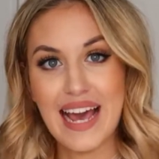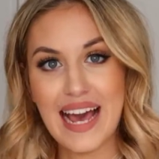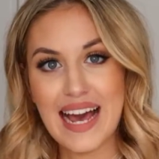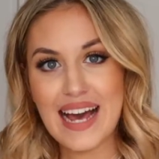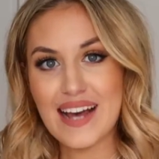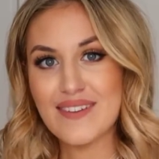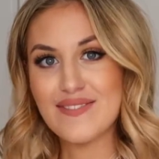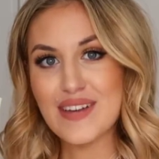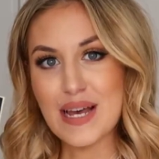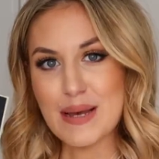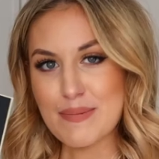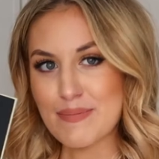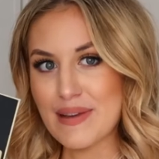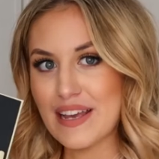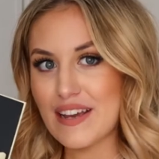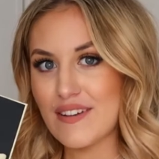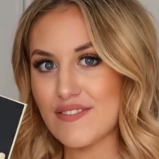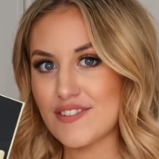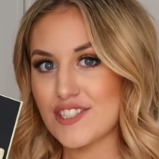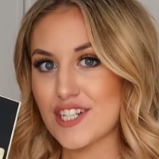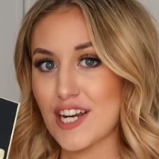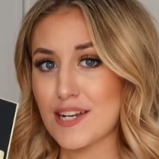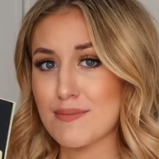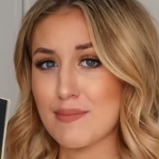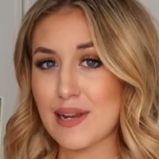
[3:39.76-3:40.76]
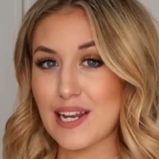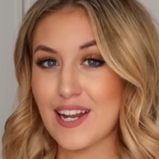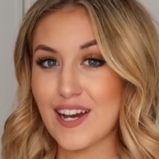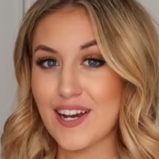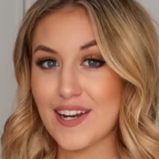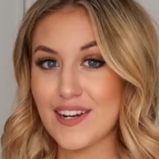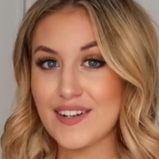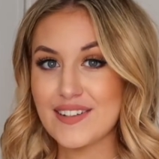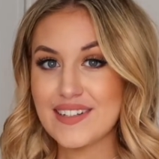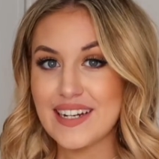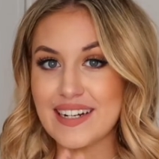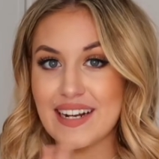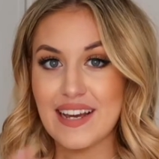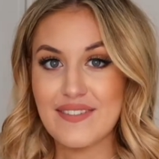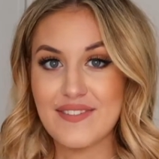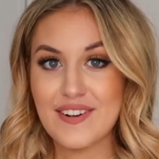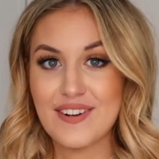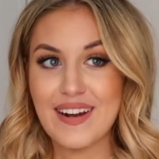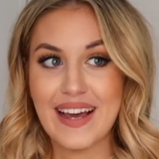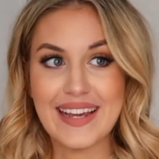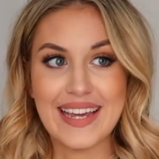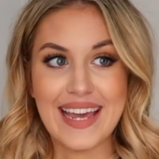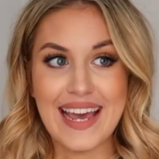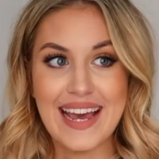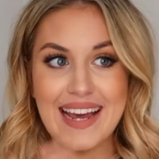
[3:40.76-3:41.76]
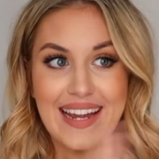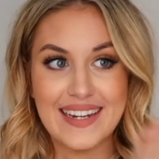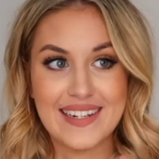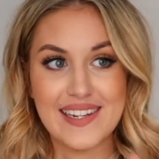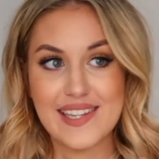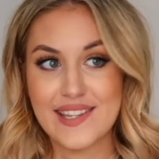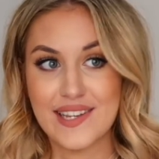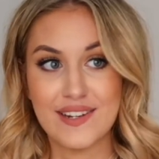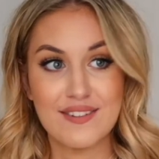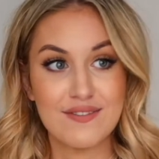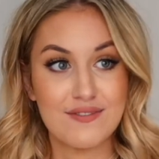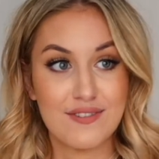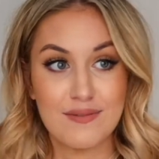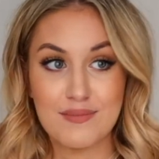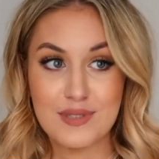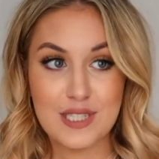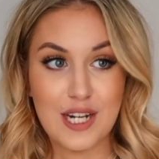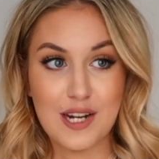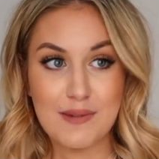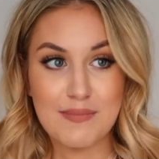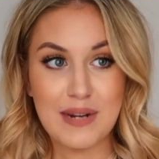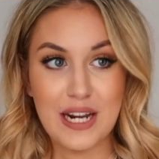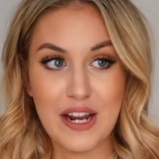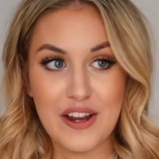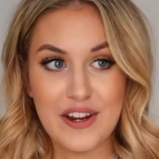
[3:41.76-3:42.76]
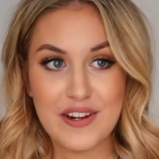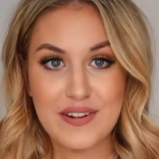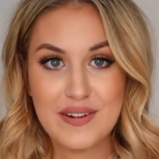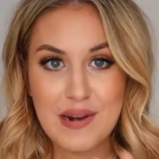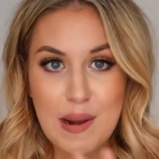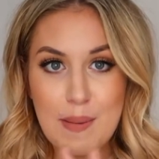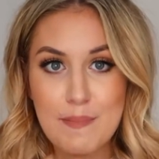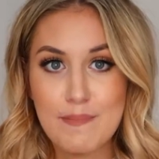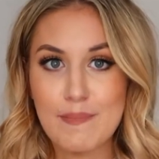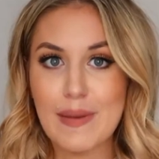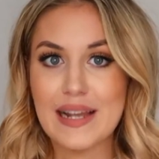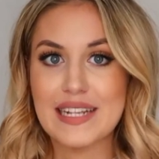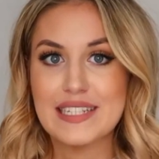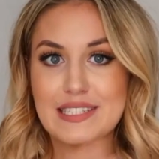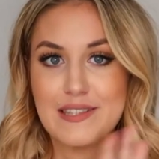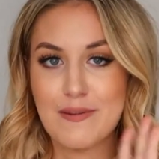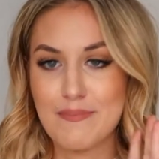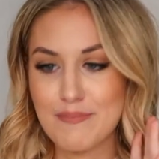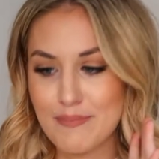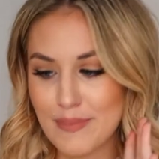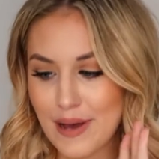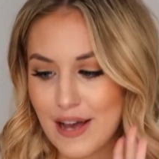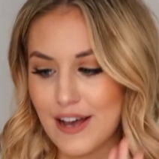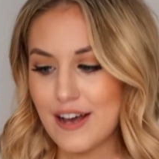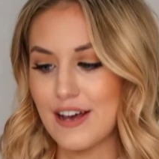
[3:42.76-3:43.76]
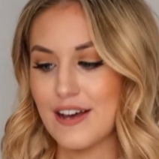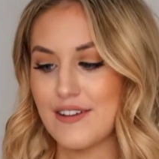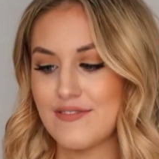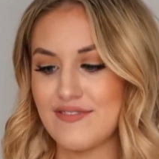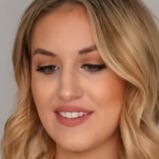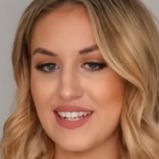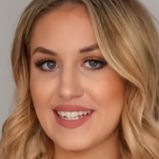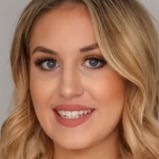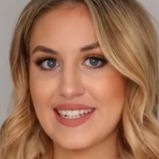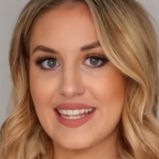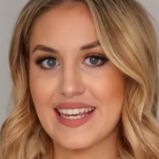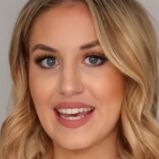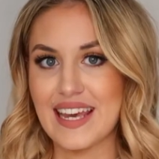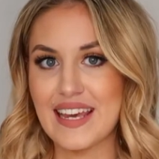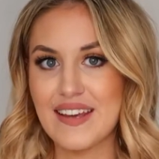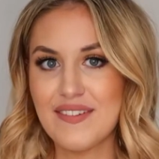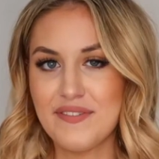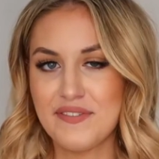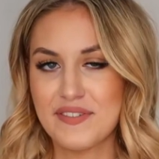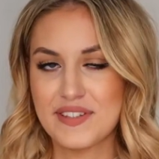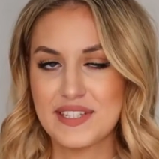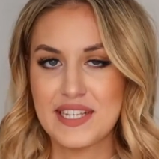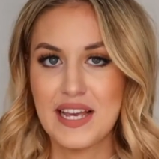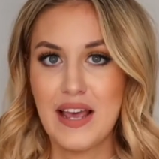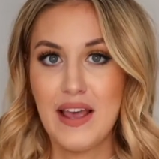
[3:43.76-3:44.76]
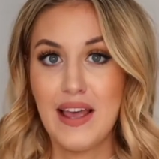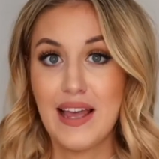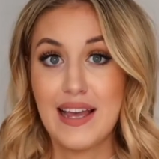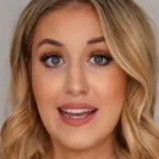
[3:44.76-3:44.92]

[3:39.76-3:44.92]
have a bit of Jo Malone, and I feel like anything from Jo Malone makes a perfect gift.